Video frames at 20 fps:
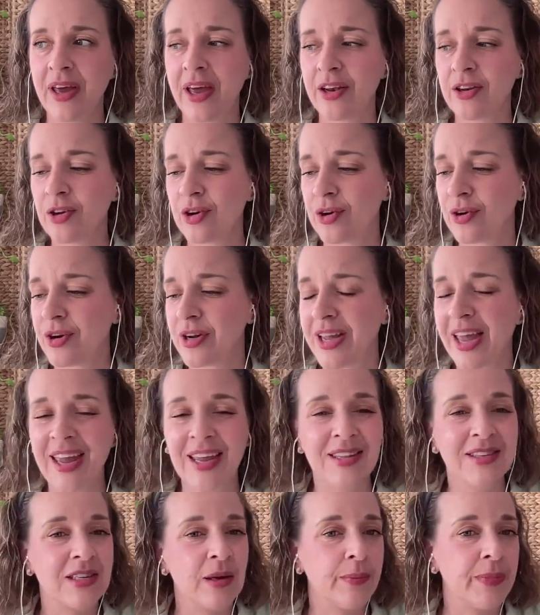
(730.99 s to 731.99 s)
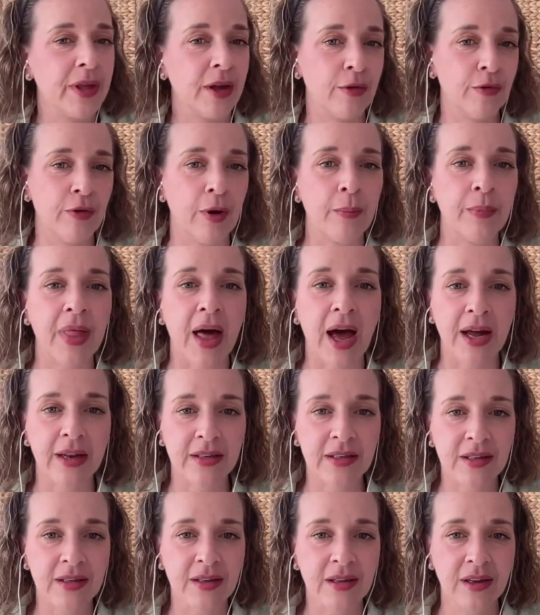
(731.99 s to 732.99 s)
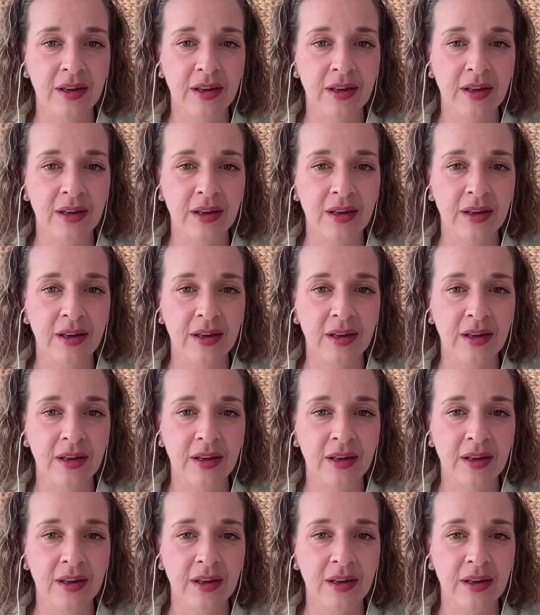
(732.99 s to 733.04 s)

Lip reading: and create something from that.